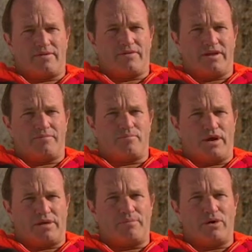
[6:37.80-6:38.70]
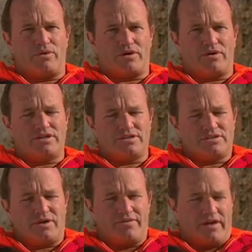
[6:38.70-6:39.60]
that they break a bone or crush it.
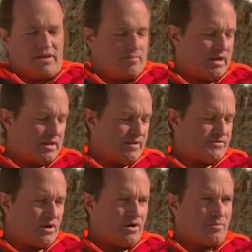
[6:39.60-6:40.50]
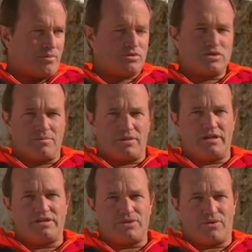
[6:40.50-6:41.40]
So I've had my left arm almost
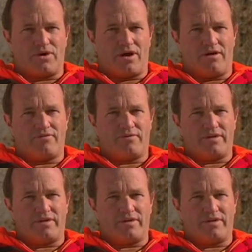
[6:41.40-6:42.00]
completely torn off.